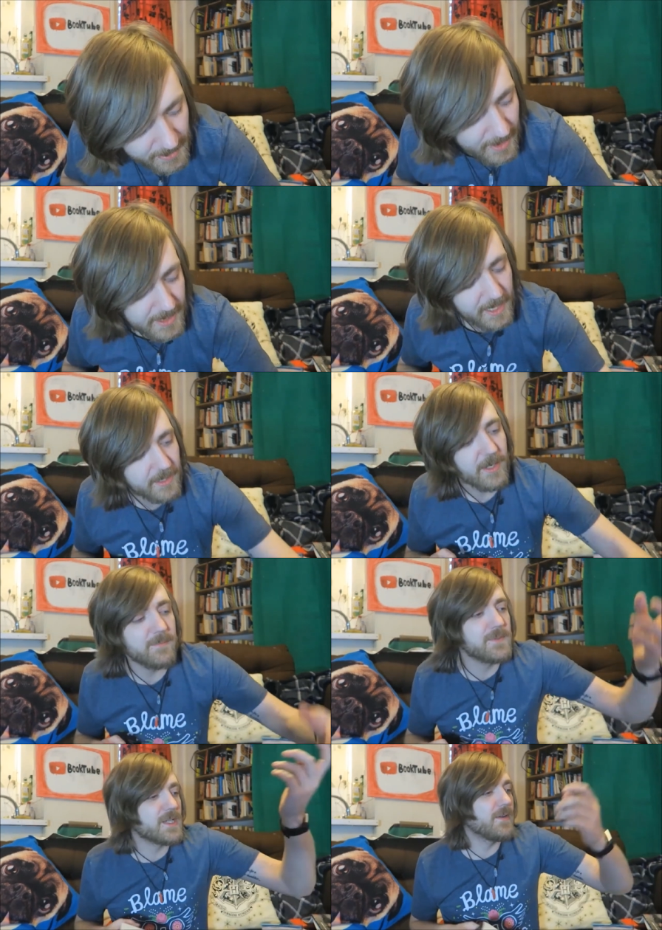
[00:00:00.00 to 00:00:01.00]
But, yeah,
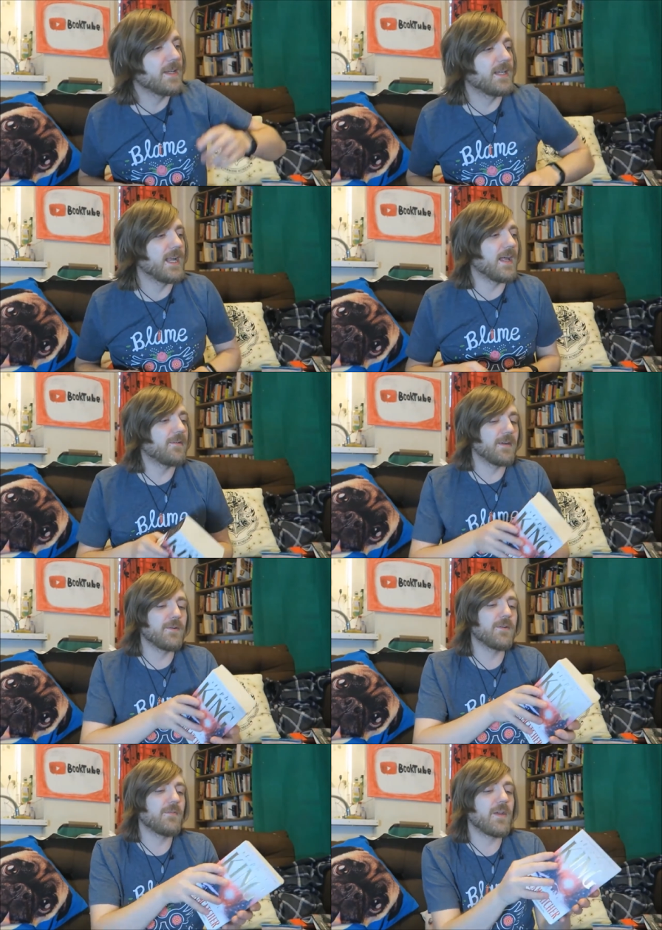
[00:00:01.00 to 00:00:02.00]
I'm slowly
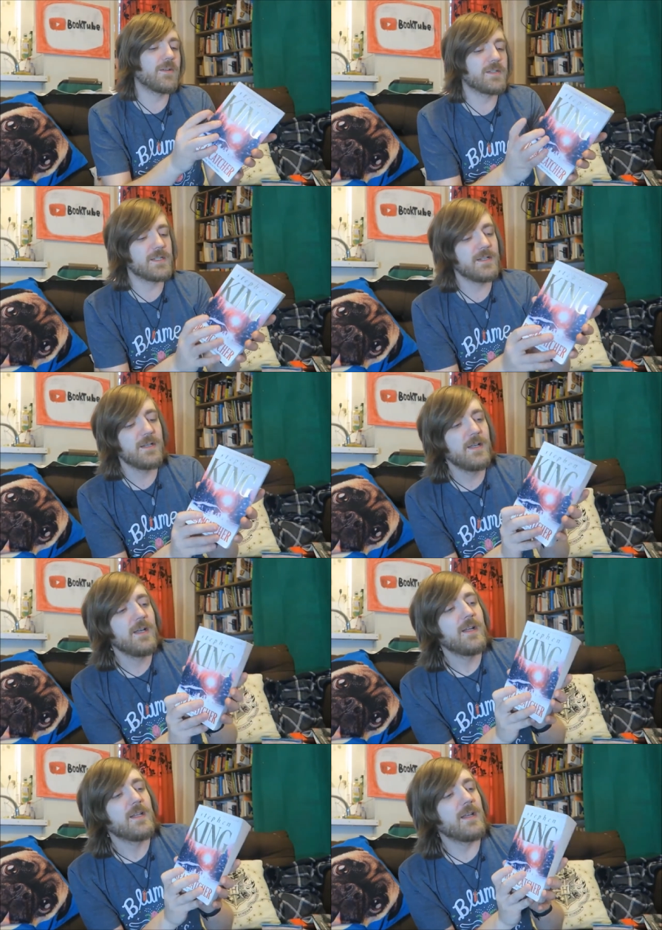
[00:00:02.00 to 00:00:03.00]
gathering all of those.
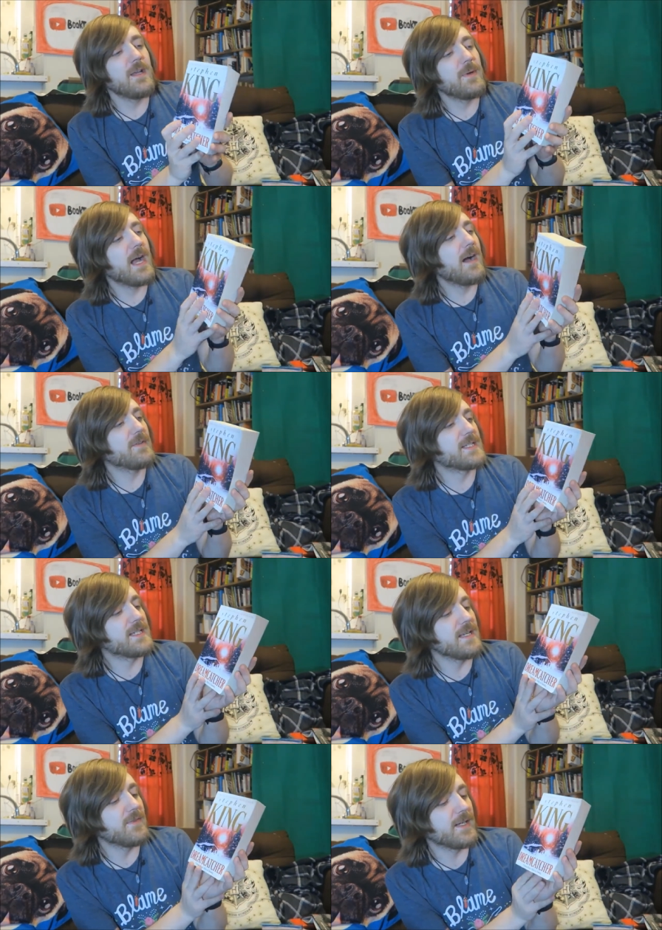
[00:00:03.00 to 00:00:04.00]
Then here we have
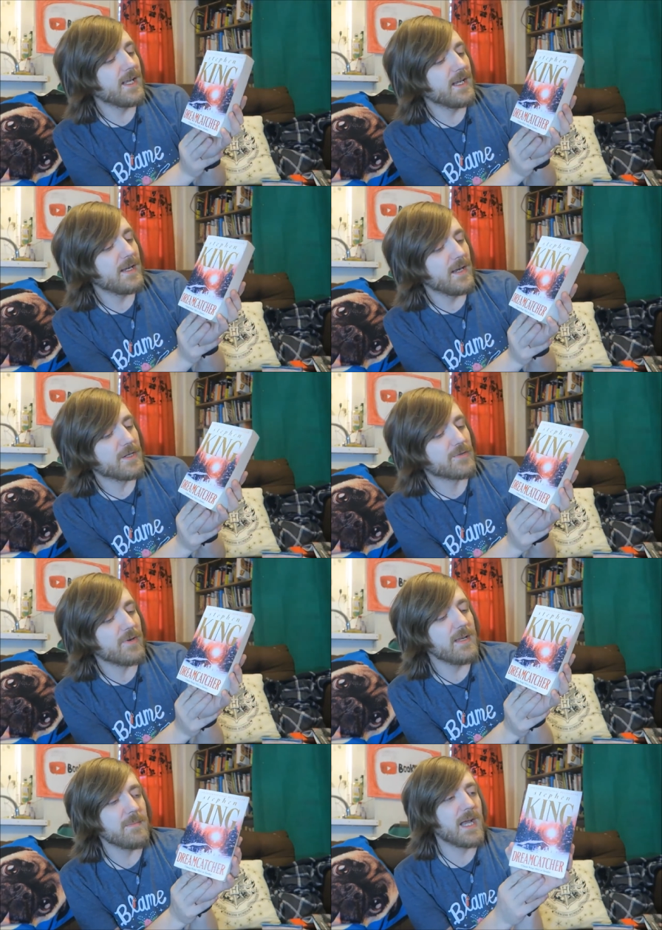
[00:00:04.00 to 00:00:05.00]
Stephen King,
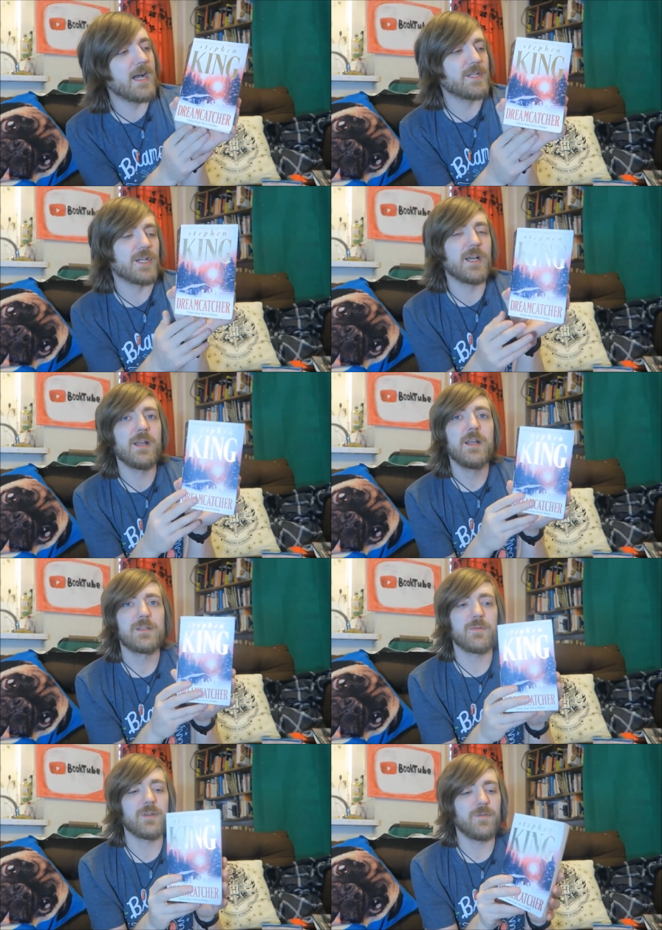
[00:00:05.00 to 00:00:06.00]
Dreamcatcher.
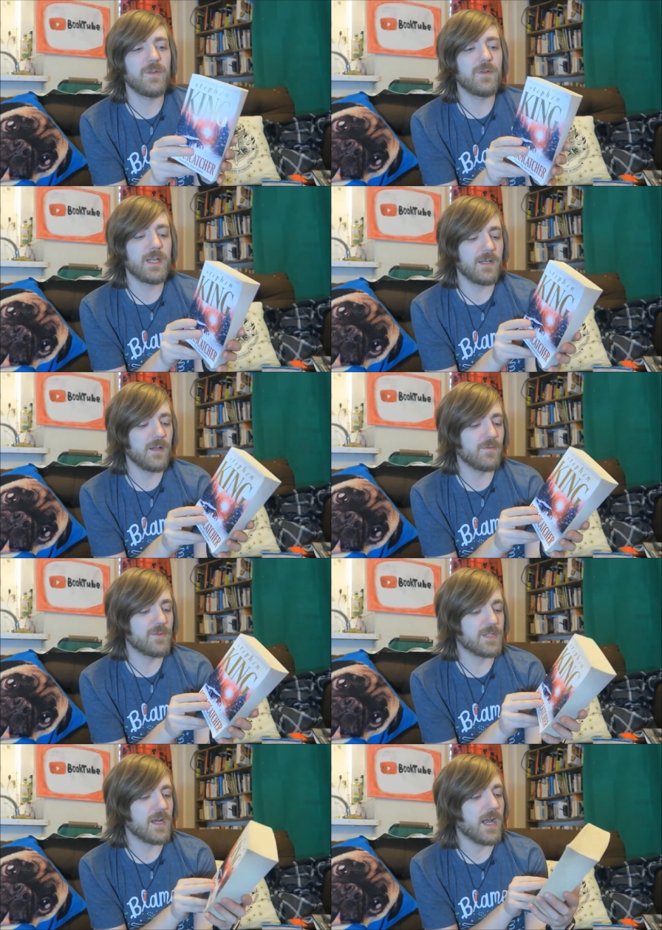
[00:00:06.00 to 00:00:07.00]
It's one of the few King
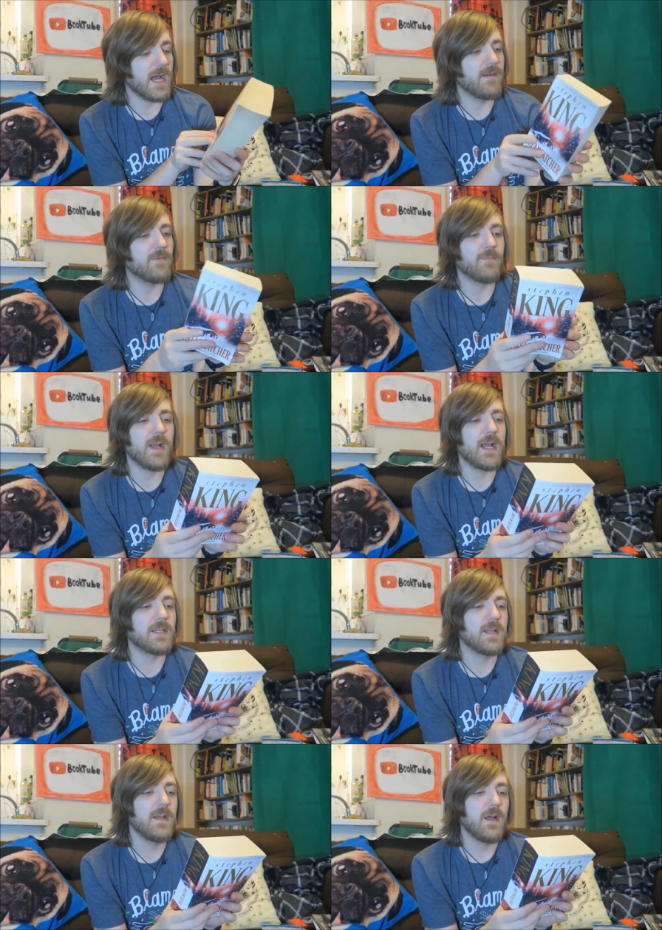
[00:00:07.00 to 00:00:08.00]
novels that I haven't
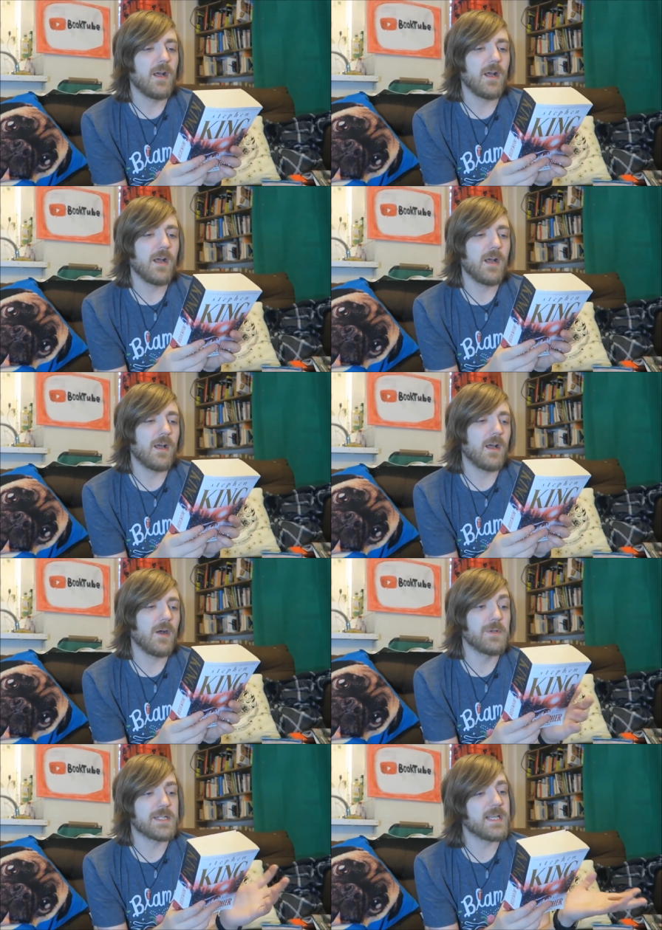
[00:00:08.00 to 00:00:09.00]
read. And
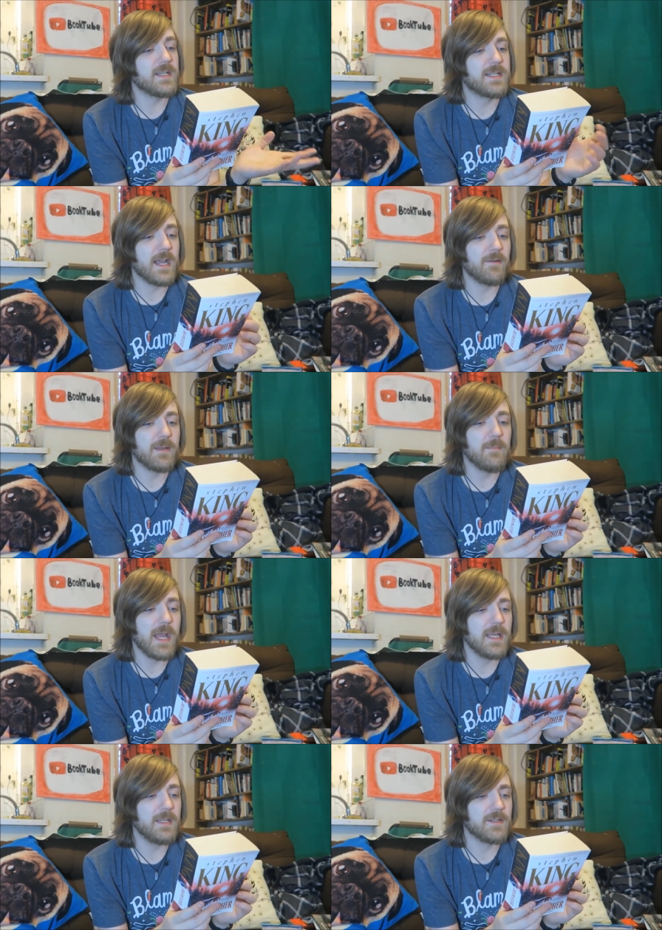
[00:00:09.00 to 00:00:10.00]
it's set in Derry,
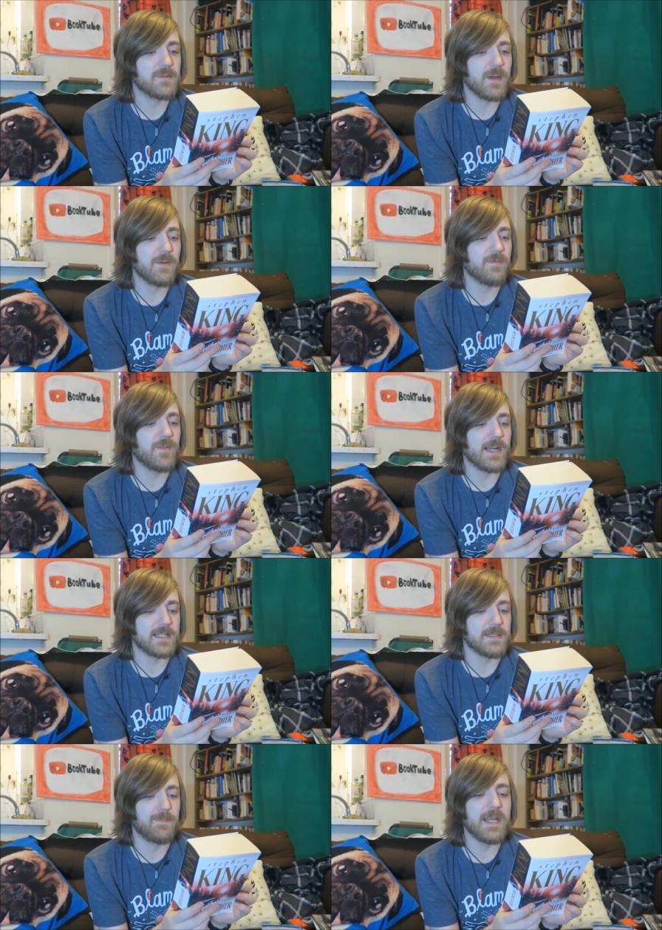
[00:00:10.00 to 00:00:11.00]
Maine as well. In
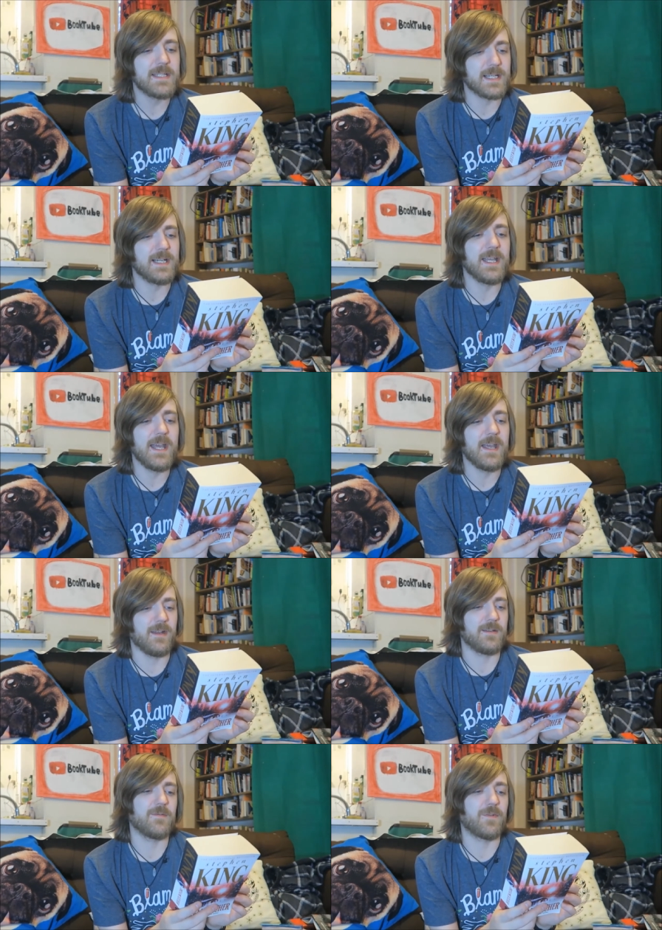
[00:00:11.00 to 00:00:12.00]
fact, it's basically
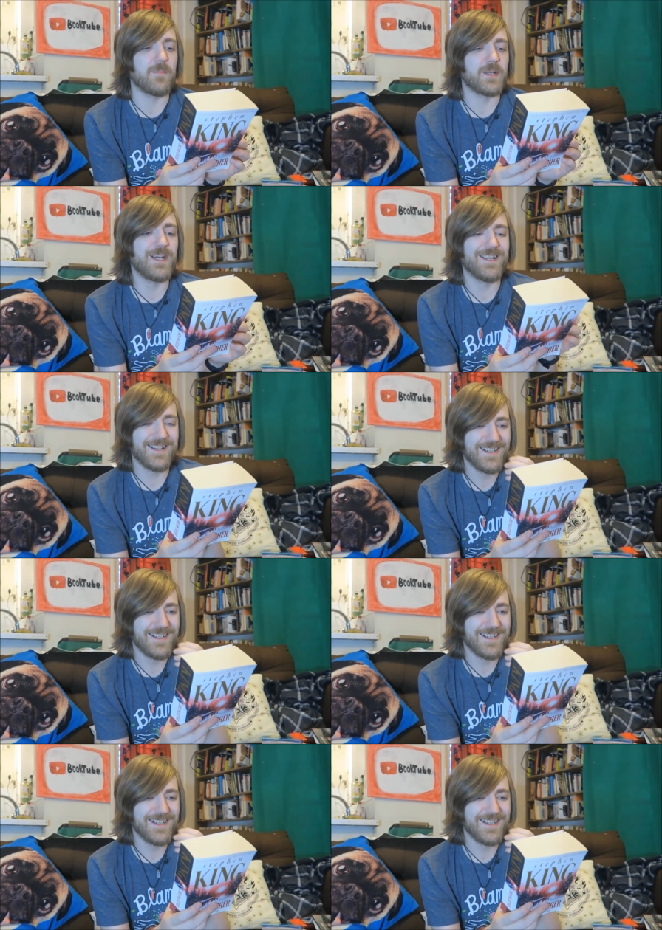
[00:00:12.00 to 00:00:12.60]
it from the...